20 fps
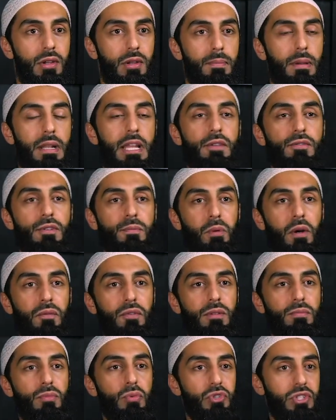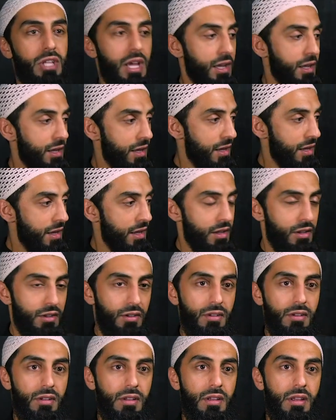believe in Prophet Musa
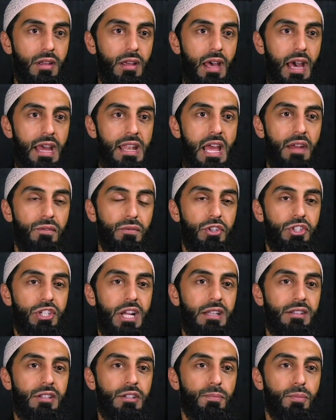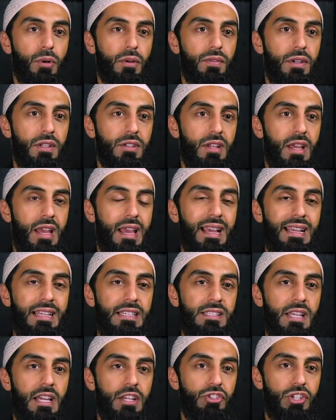and have rejected Prophet
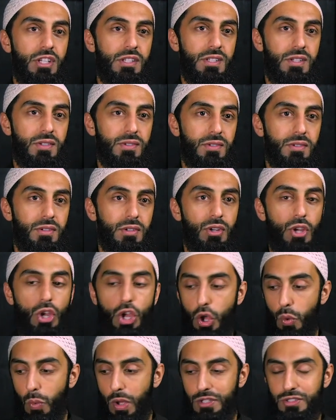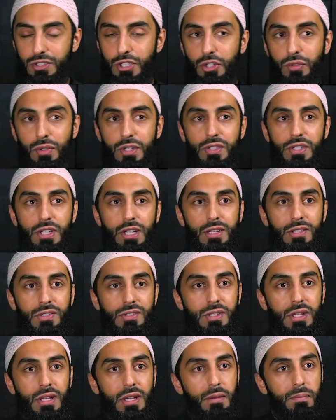Isa, Jesus. Whilst the
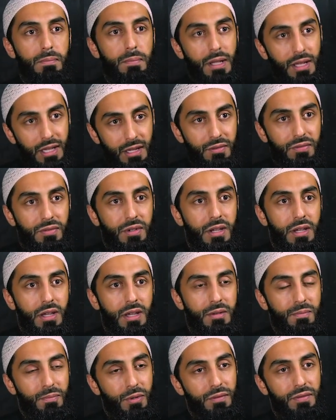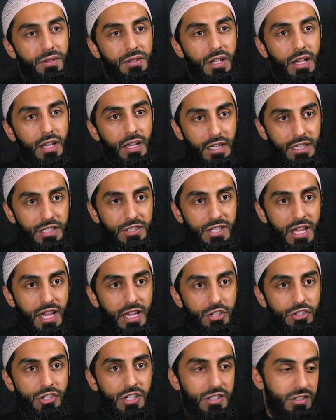Christians believe in Prophet Isa,
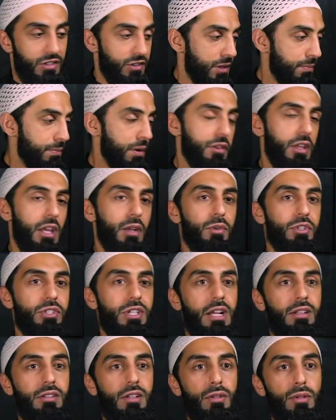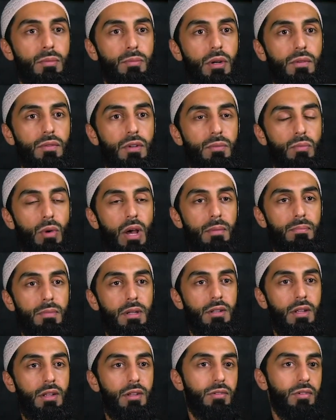Jesus, but they rejected Prophet
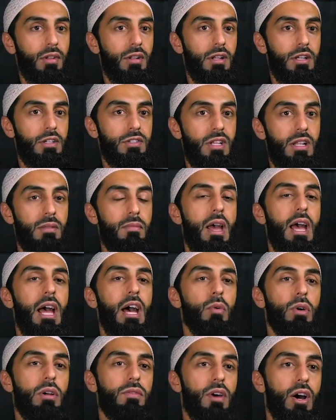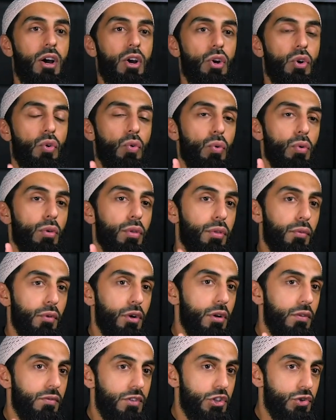Muhammad, sallallahu alaihi wasallam. However, all
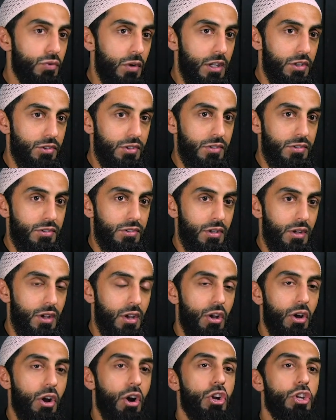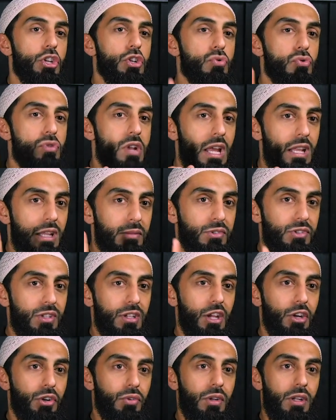three of these religions are
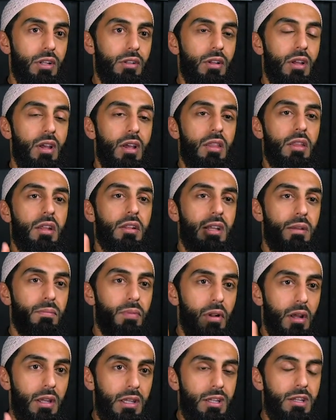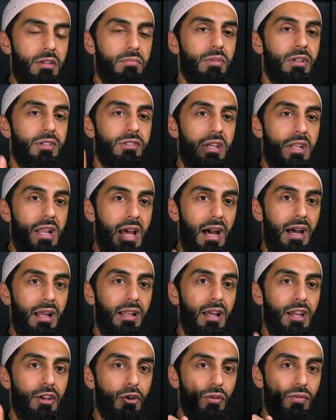unanimously agreed that Ibrahim is an
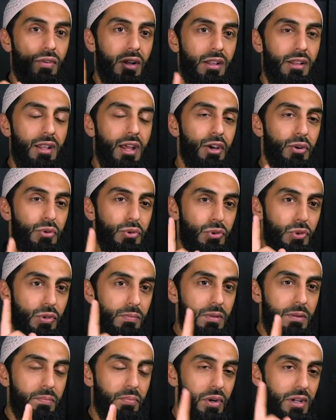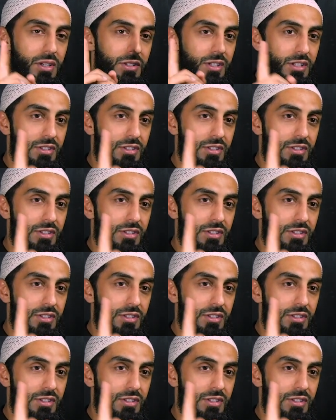ally of Allah who should be praised